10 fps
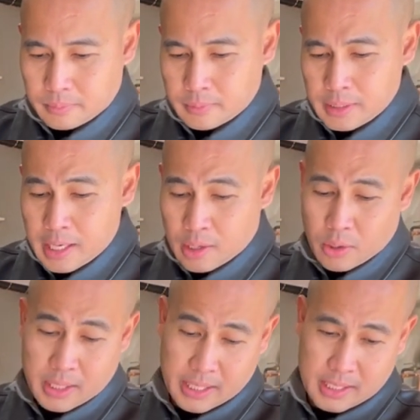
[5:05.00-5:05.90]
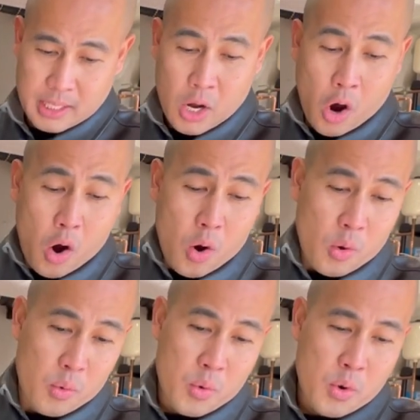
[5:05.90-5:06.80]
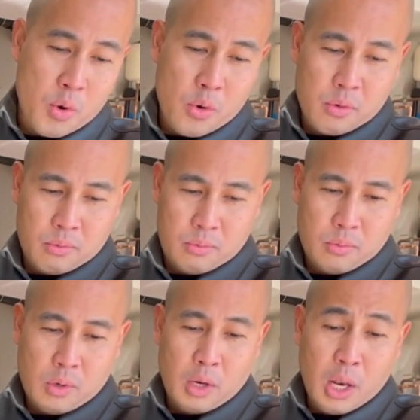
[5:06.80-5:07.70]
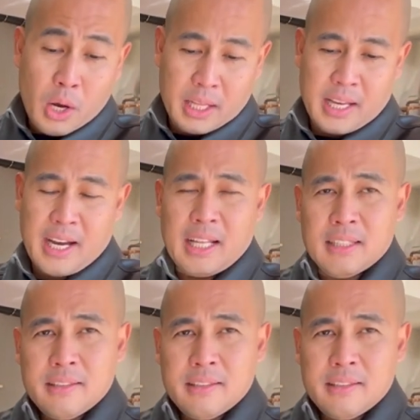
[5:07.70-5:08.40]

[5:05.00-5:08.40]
yeah, look at this. Oh, look at that.